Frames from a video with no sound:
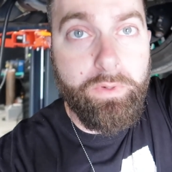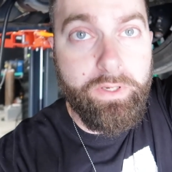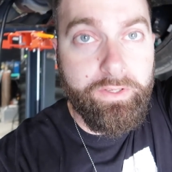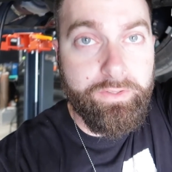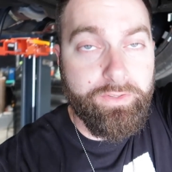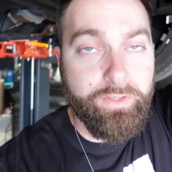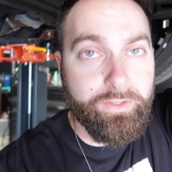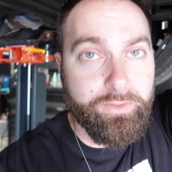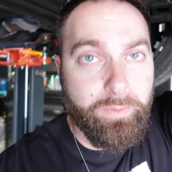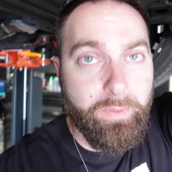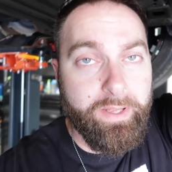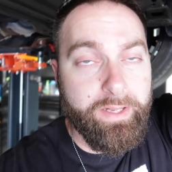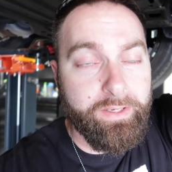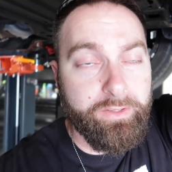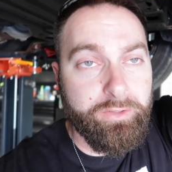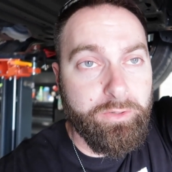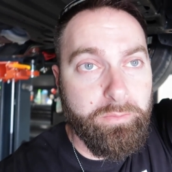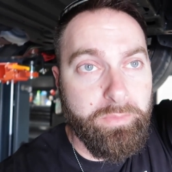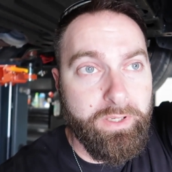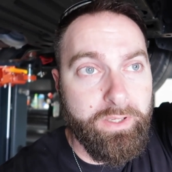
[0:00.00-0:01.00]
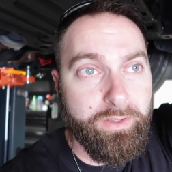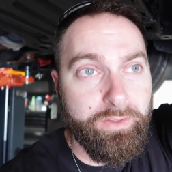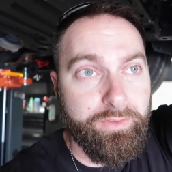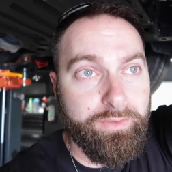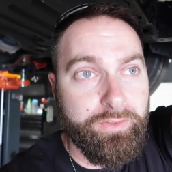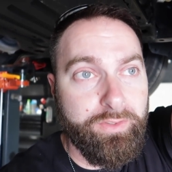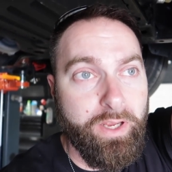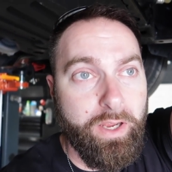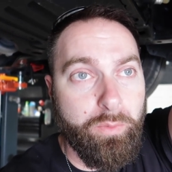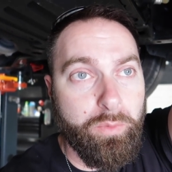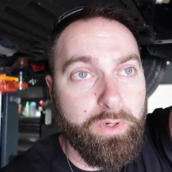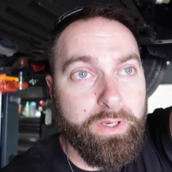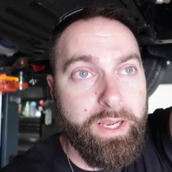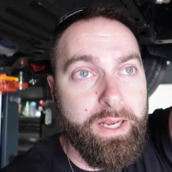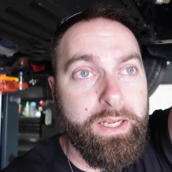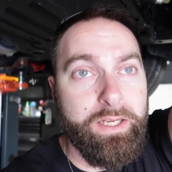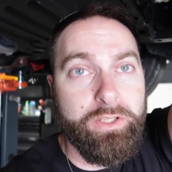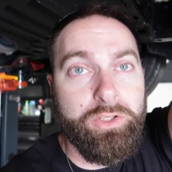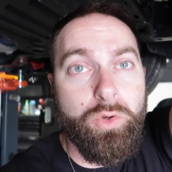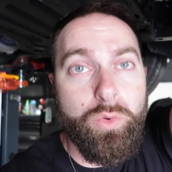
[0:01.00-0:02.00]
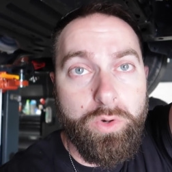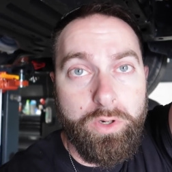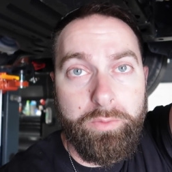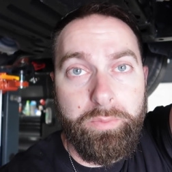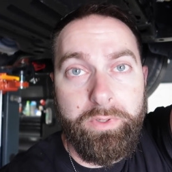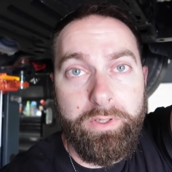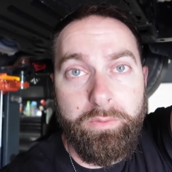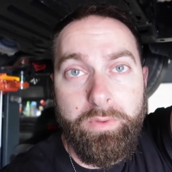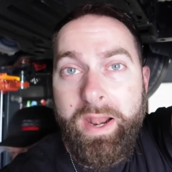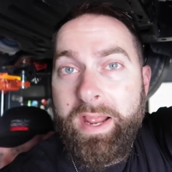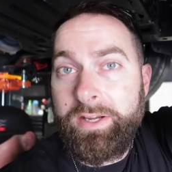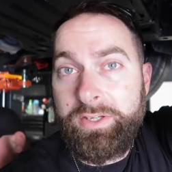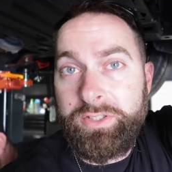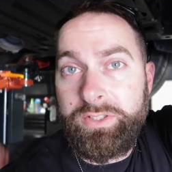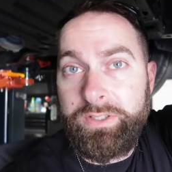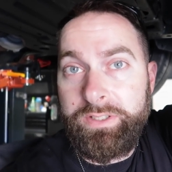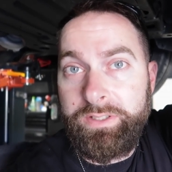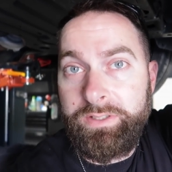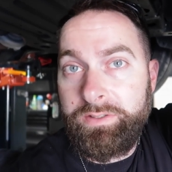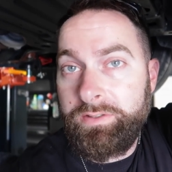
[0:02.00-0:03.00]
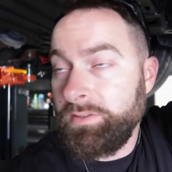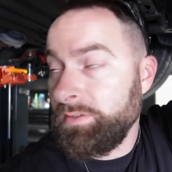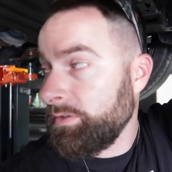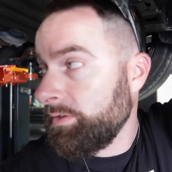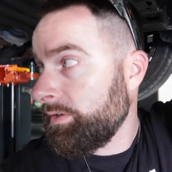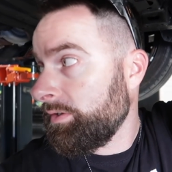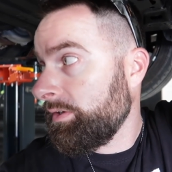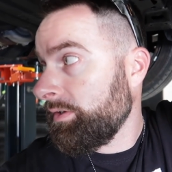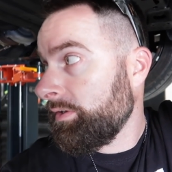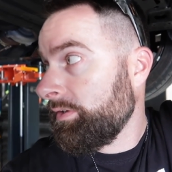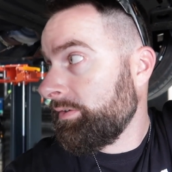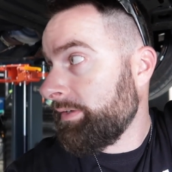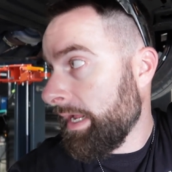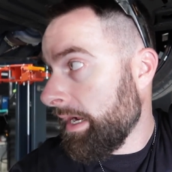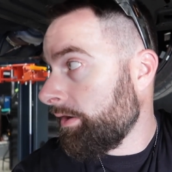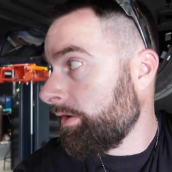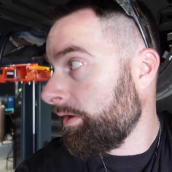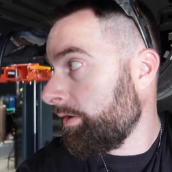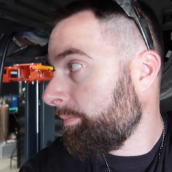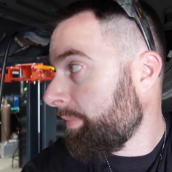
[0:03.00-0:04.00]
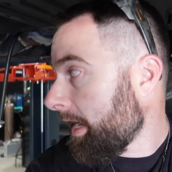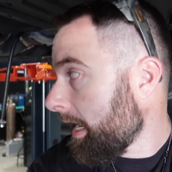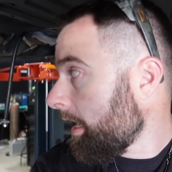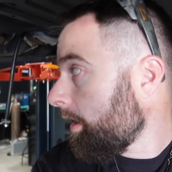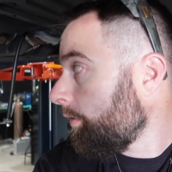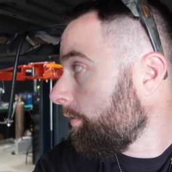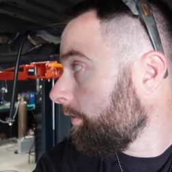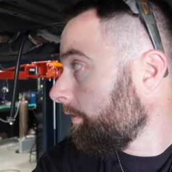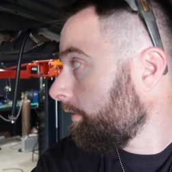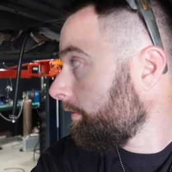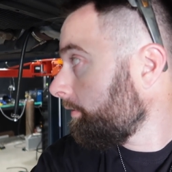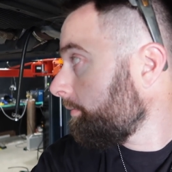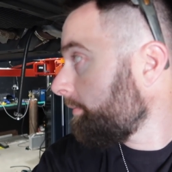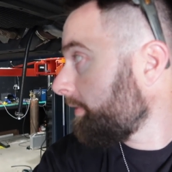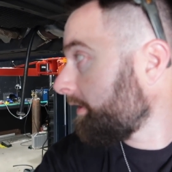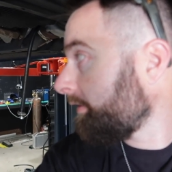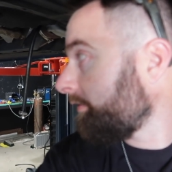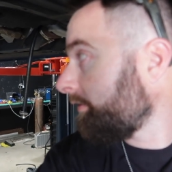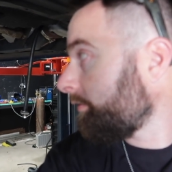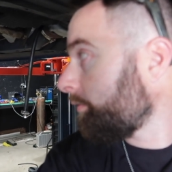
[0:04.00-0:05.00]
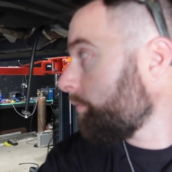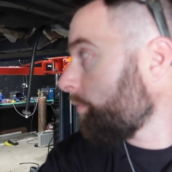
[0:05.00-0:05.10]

what he's explaining to me is, yeah, we're gaining torque, but we're actually down on power because it's